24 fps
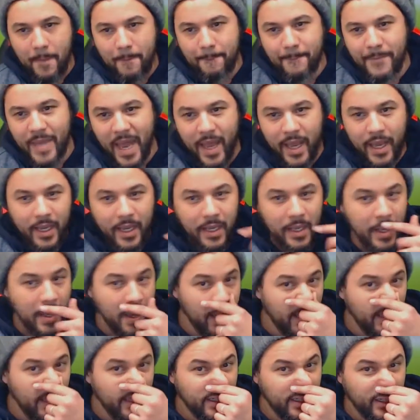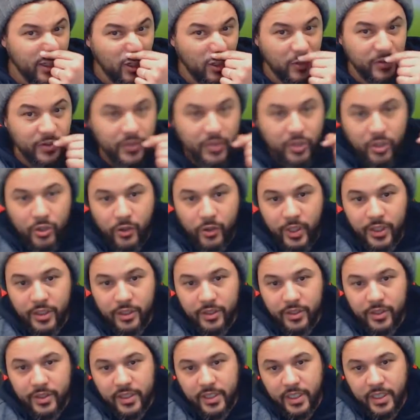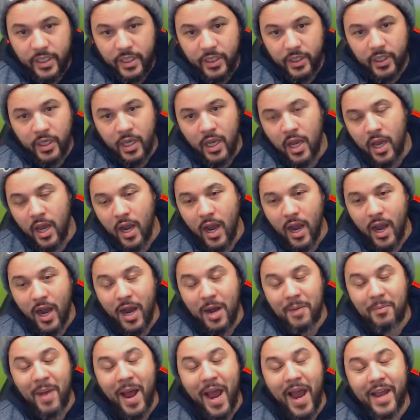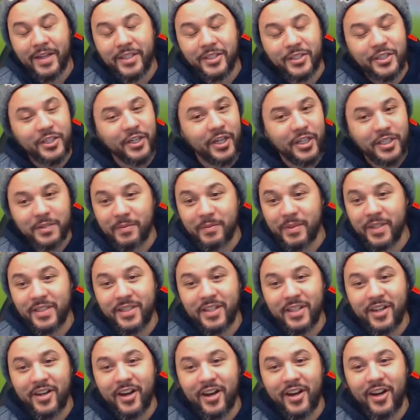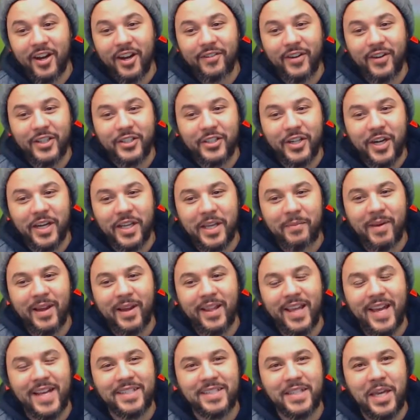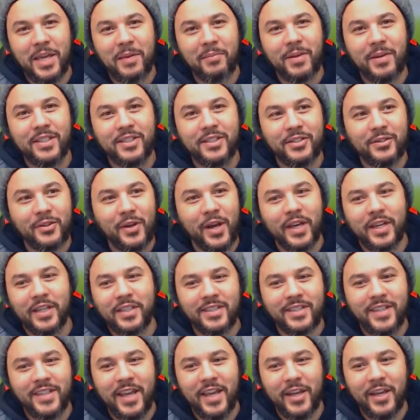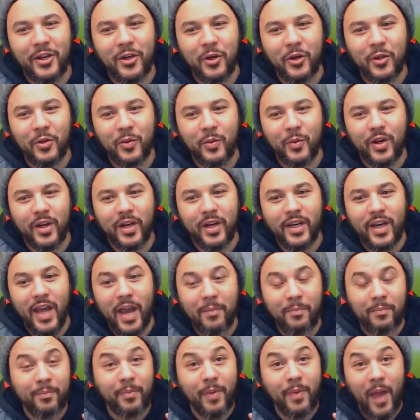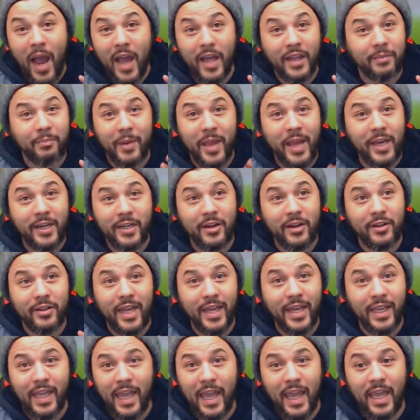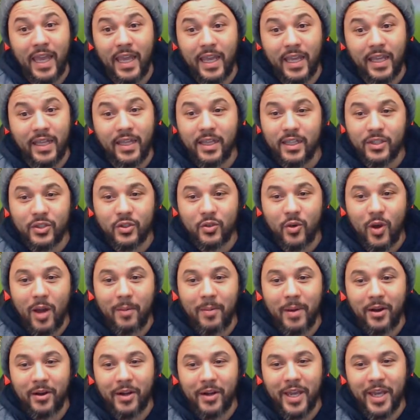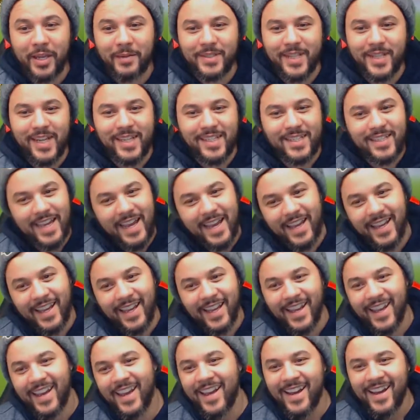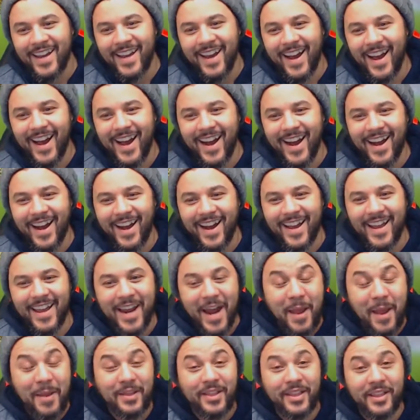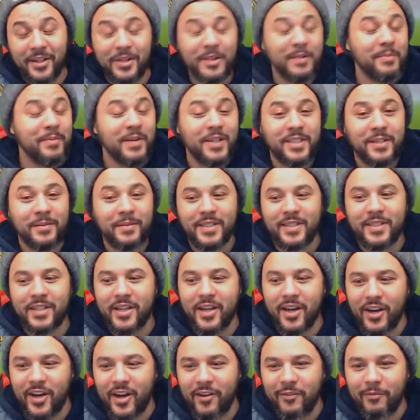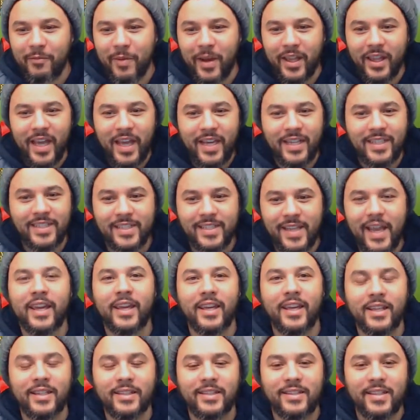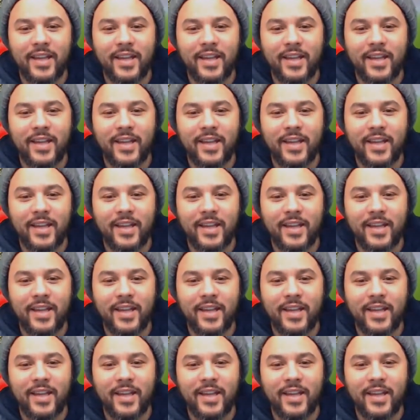Bang. Gold 2, as you can see. Um, I just missed the cutoff. I tried to get my last game in so I could stay in gold 1. I, I banged out like 8 squad battle games last night. Uh, and I literally must have missed the cutoff by like seconds.